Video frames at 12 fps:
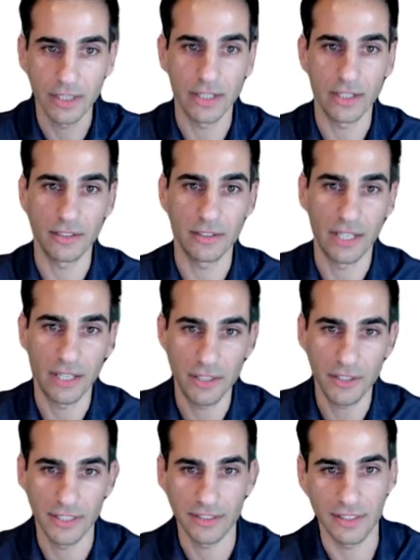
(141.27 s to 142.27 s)
and I'll tell
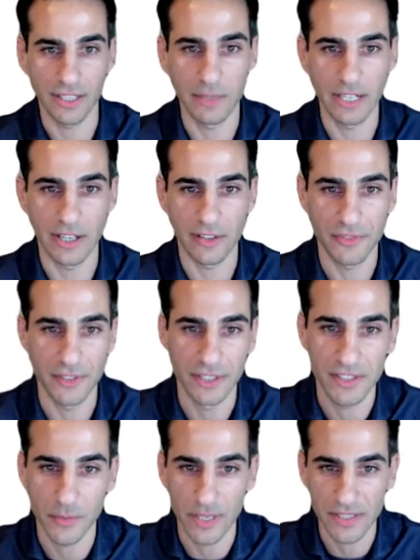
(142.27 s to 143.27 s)
you that Lyman Alpha
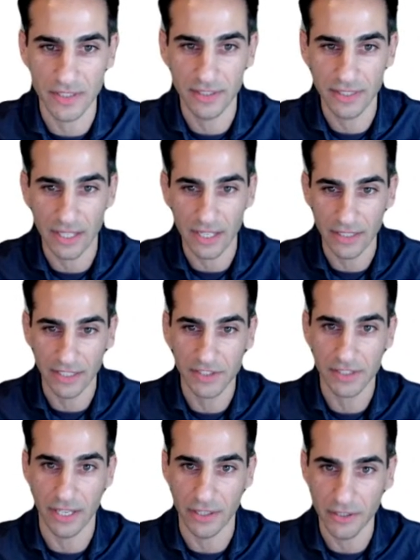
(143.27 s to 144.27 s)
is a resonant line that
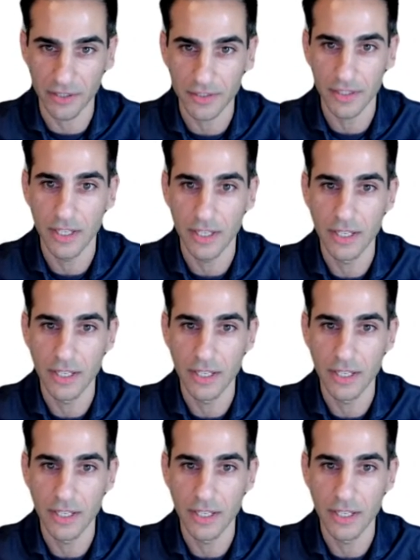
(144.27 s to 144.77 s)
scatters,